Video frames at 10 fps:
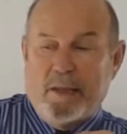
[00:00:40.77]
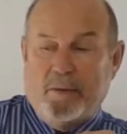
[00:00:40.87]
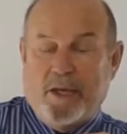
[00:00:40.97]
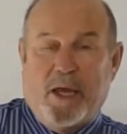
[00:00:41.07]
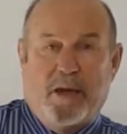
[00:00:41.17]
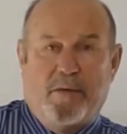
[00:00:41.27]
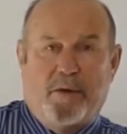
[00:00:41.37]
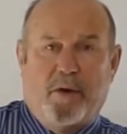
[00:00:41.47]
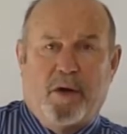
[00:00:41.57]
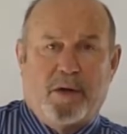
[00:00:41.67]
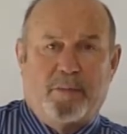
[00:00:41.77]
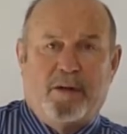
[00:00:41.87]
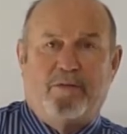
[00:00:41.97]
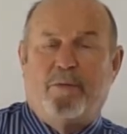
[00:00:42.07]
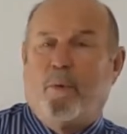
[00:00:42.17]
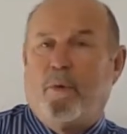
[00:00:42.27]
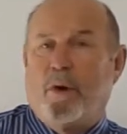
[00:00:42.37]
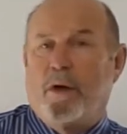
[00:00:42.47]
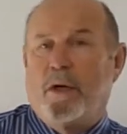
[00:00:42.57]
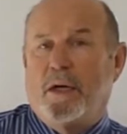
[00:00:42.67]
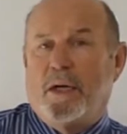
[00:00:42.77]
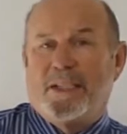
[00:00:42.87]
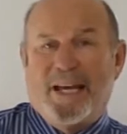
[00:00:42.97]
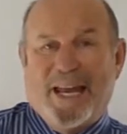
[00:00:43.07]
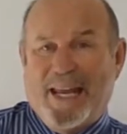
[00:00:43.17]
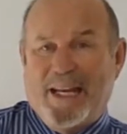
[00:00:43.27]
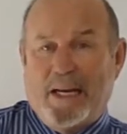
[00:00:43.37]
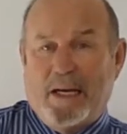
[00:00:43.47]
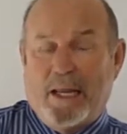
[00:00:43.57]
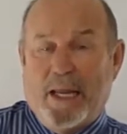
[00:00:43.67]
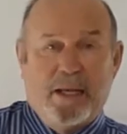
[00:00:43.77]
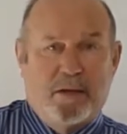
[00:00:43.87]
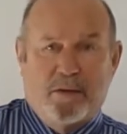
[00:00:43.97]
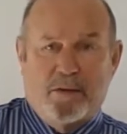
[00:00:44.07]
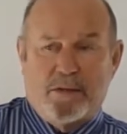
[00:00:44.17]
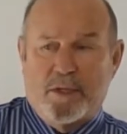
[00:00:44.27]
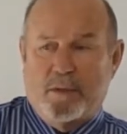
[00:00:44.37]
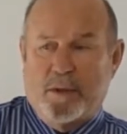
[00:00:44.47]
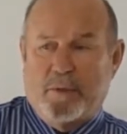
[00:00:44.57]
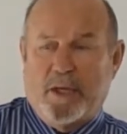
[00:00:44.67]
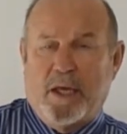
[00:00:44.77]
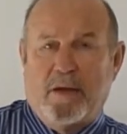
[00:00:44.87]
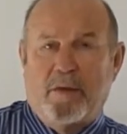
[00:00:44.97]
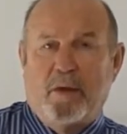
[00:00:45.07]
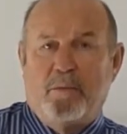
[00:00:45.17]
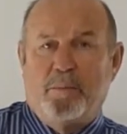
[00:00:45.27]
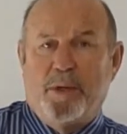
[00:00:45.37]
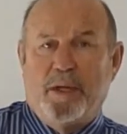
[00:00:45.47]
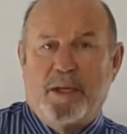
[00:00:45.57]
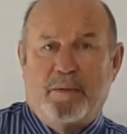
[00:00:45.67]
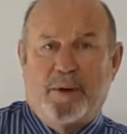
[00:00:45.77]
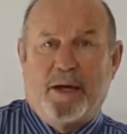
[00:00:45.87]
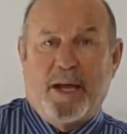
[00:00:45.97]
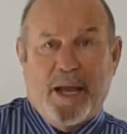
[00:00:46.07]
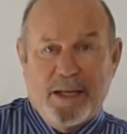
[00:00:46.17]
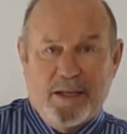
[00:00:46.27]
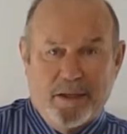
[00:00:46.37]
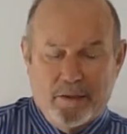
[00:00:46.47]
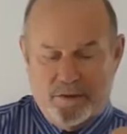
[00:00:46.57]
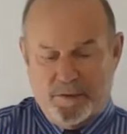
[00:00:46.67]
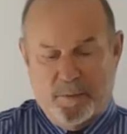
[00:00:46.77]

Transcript: that we can in the dog in about 4 to 8 years, that we can in the human being in about 80 years.